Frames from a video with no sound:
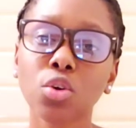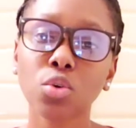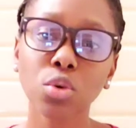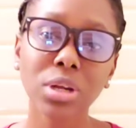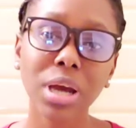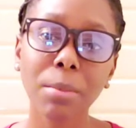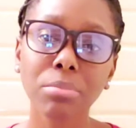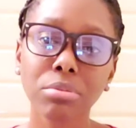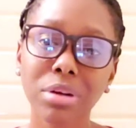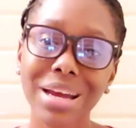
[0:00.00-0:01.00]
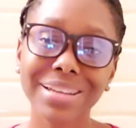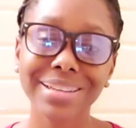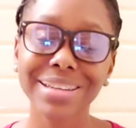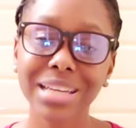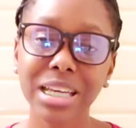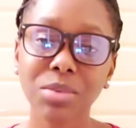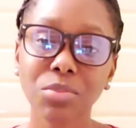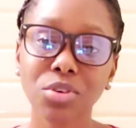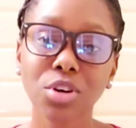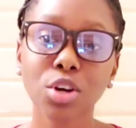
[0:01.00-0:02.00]
good brand name
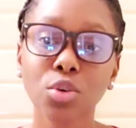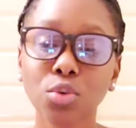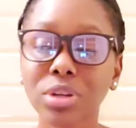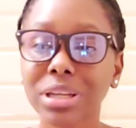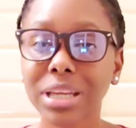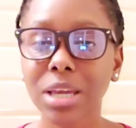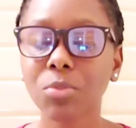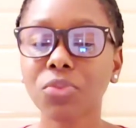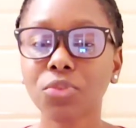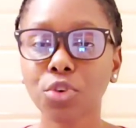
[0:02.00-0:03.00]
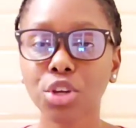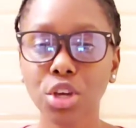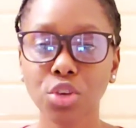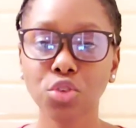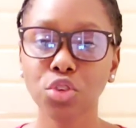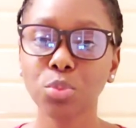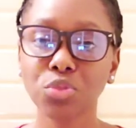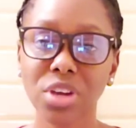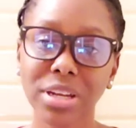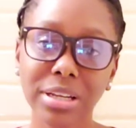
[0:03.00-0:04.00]
or a good name for your YouTube
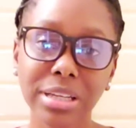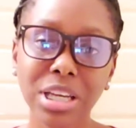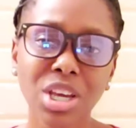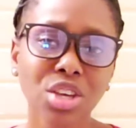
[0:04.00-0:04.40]
channel.